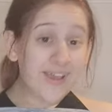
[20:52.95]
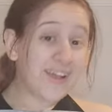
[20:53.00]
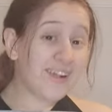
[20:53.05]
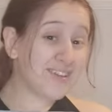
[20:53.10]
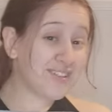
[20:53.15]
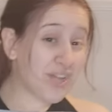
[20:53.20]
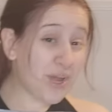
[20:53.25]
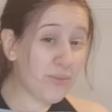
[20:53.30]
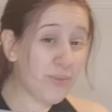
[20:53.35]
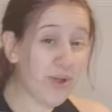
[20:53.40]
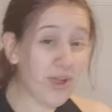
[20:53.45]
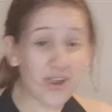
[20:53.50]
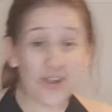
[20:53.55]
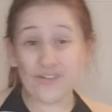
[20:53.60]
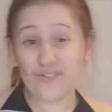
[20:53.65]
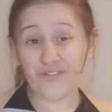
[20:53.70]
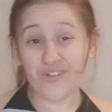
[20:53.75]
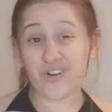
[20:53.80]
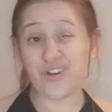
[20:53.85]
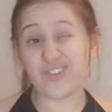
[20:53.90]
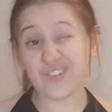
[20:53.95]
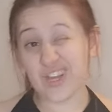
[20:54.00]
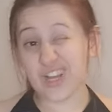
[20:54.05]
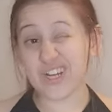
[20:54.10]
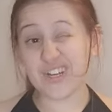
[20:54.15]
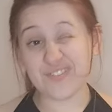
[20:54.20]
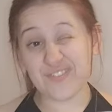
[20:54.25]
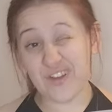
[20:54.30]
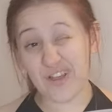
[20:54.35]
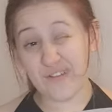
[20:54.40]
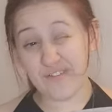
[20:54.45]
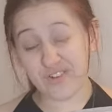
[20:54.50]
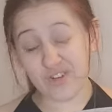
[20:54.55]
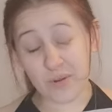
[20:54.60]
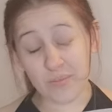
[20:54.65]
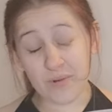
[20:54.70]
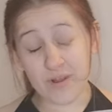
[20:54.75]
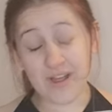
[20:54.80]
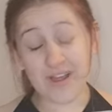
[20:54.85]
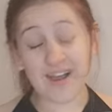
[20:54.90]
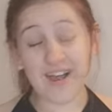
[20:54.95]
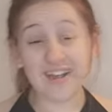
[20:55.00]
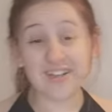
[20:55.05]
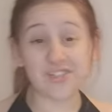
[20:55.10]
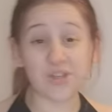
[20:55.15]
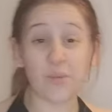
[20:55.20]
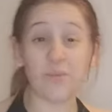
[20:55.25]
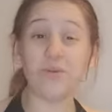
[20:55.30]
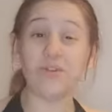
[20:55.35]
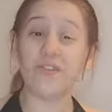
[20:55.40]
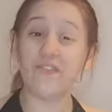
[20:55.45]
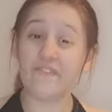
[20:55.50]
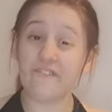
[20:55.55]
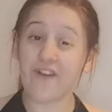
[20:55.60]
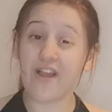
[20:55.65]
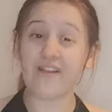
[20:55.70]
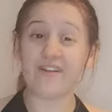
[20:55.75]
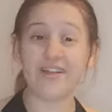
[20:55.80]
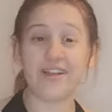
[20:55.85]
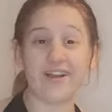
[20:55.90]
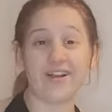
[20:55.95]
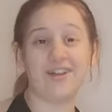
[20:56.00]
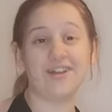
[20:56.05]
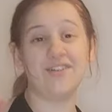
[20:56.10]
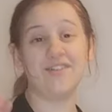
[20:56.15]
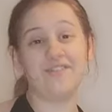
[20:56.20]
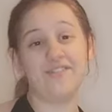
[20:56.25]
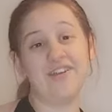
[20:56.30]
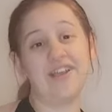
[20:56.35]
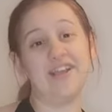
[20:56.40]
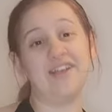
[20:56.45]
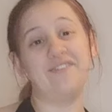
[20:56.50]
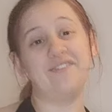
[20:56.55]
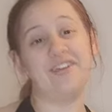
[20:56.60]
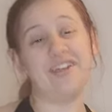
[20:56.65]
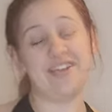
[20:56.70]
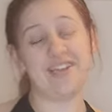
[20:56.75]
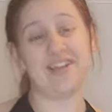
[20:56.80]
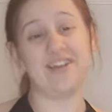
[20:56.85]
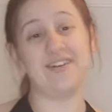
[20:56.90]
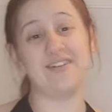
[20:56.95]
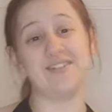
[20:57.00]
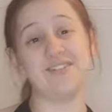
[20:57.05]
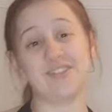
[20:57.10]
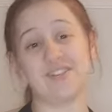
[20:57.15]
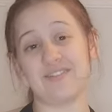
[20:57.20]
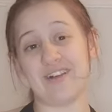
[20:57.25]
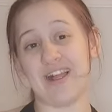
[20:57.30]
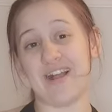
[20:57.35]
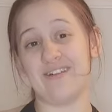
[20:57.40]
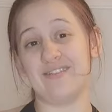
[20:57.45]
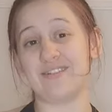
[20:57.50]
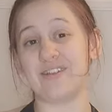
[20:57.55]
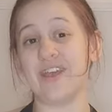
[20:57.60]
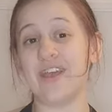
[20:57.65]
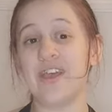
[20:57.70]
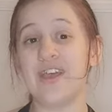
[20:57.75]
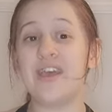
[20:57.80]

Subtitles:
Because I work a full 9-to-5 job, guys, so it's very hard to fit in videos around